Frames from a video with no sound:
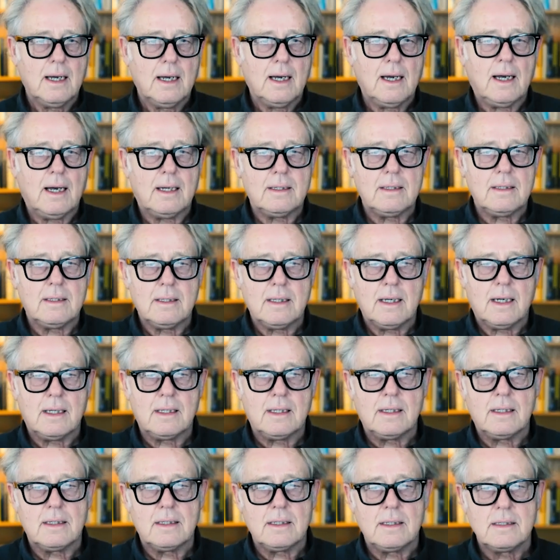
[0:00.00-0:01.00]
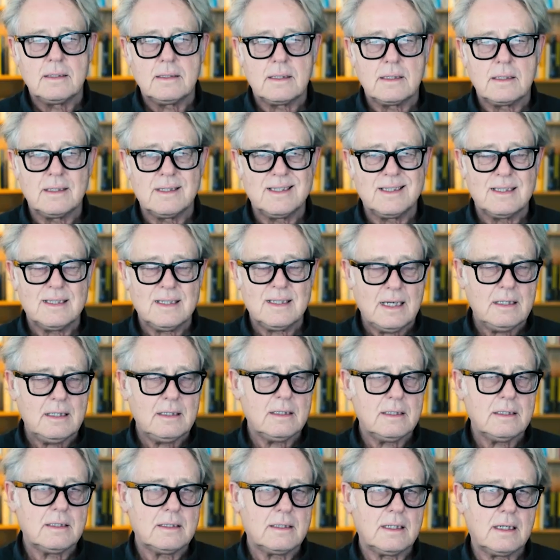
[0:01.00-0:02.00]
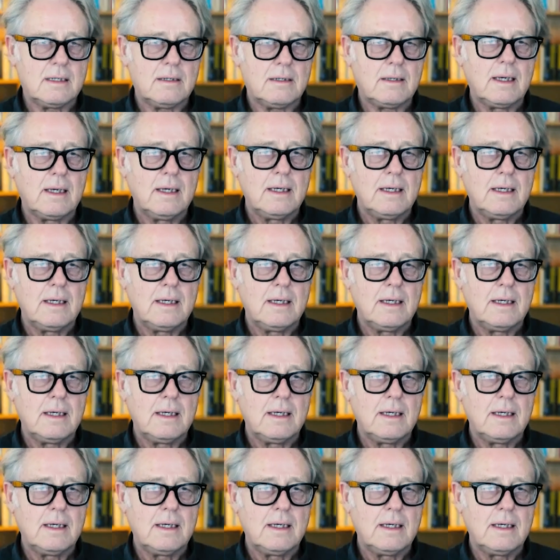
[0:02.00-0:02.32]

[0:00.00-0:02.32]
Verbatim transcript: and and there is a sense that